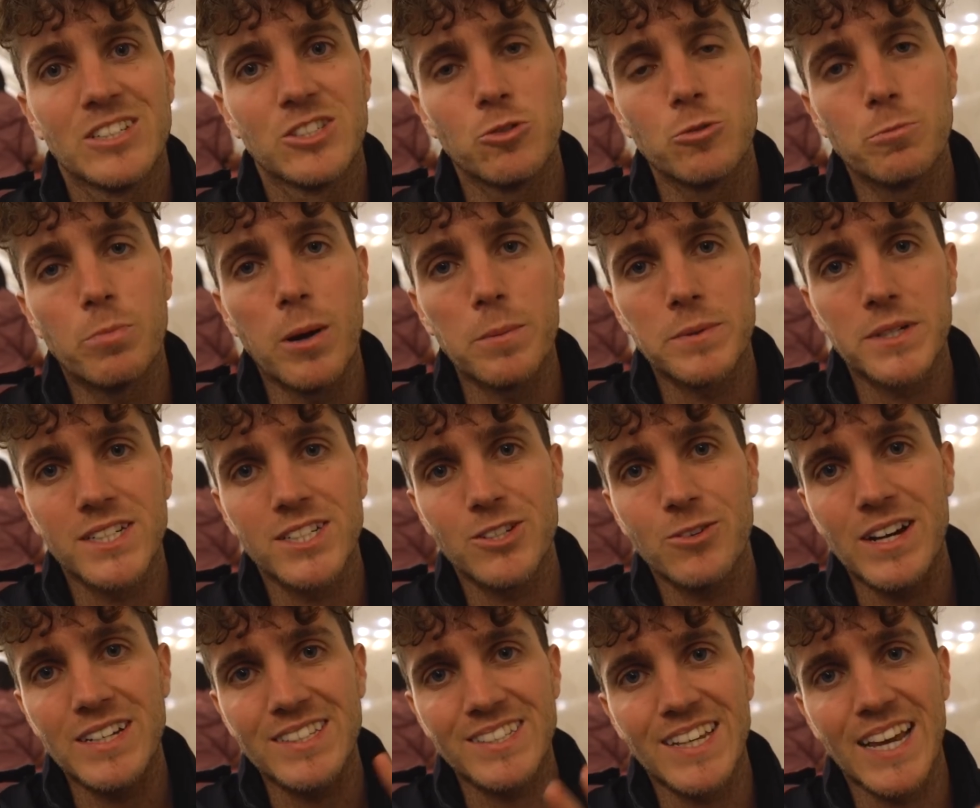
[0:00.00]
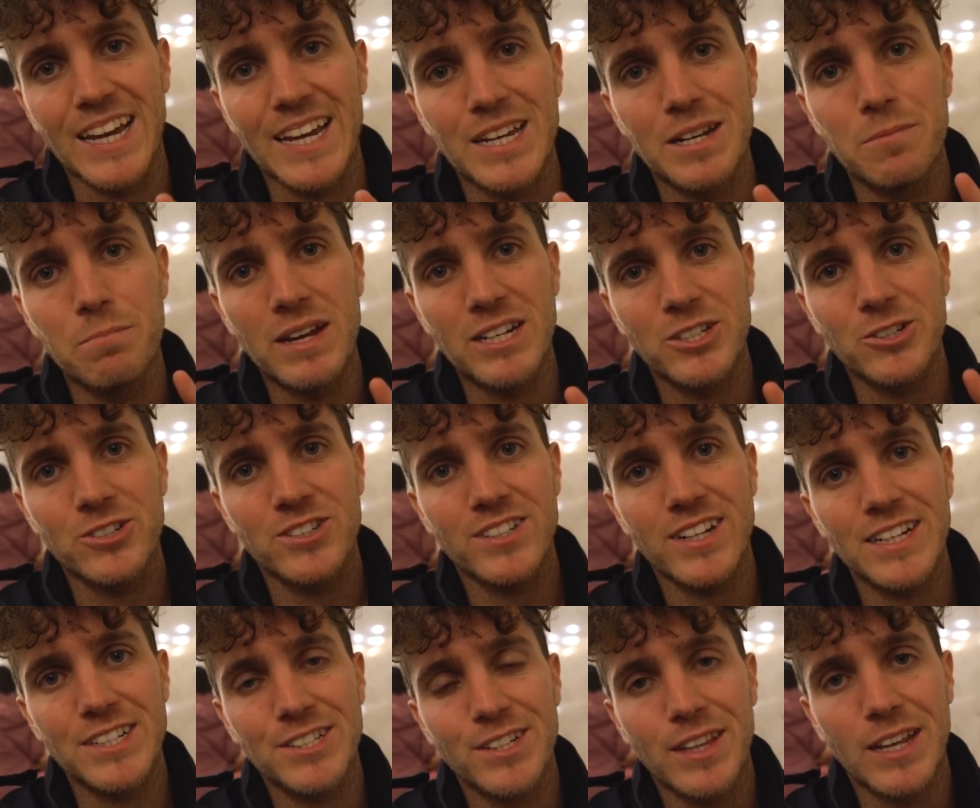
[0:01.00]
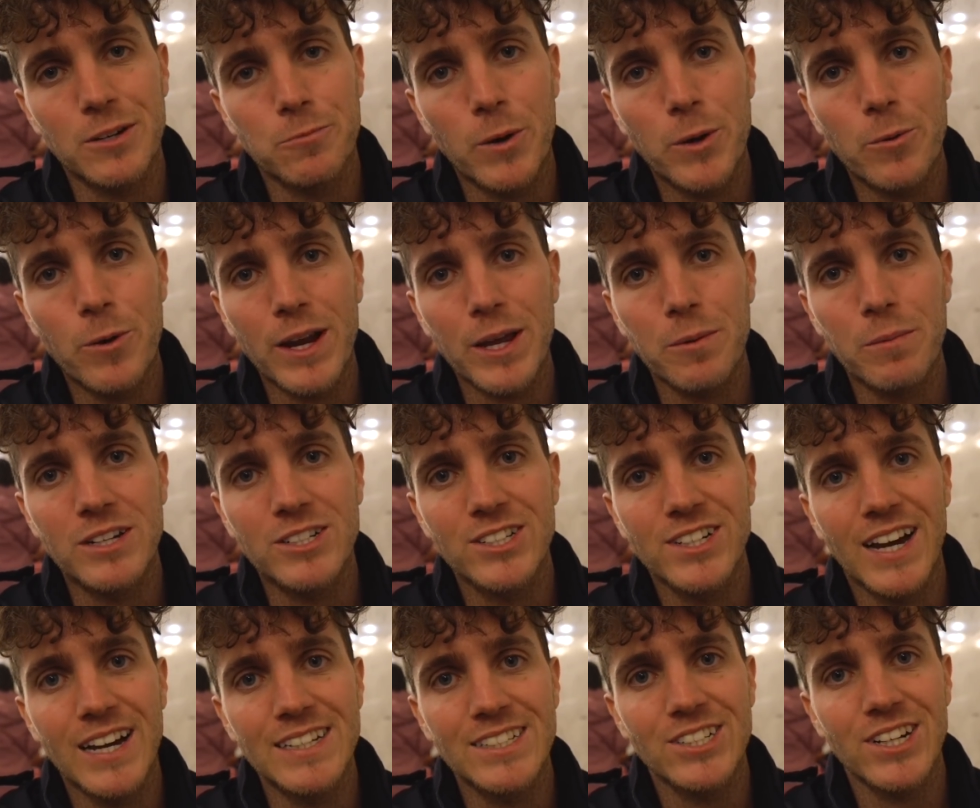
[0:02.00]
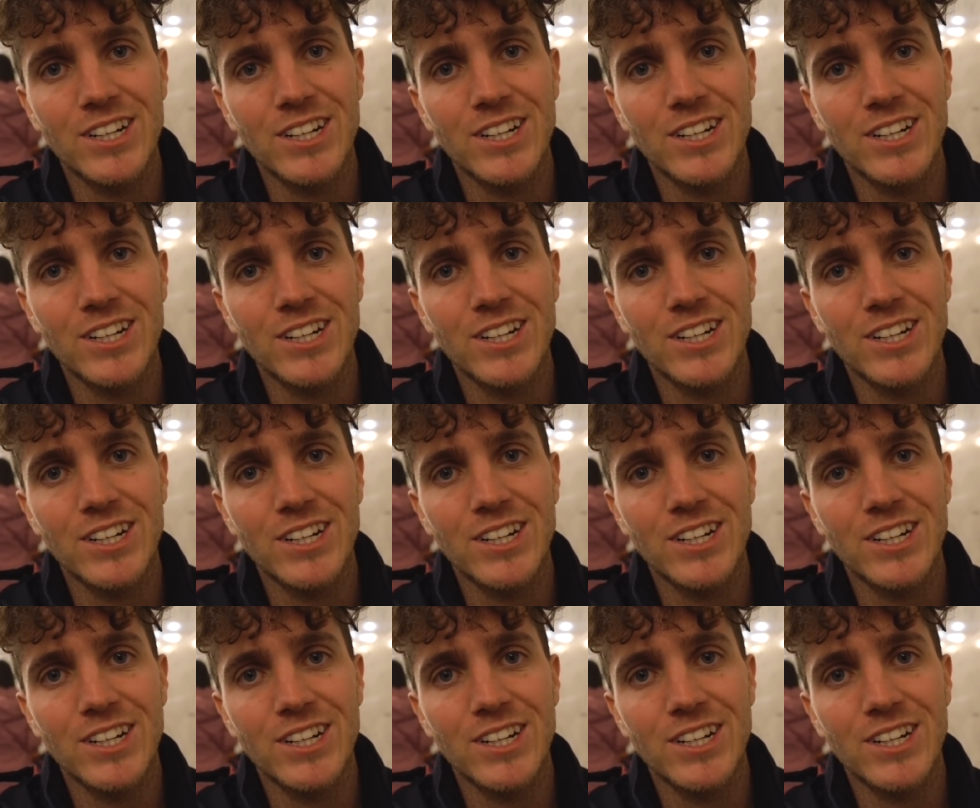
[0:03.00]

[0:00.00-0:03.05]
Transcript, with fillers: So we popped into our second metro station that we recommend you guys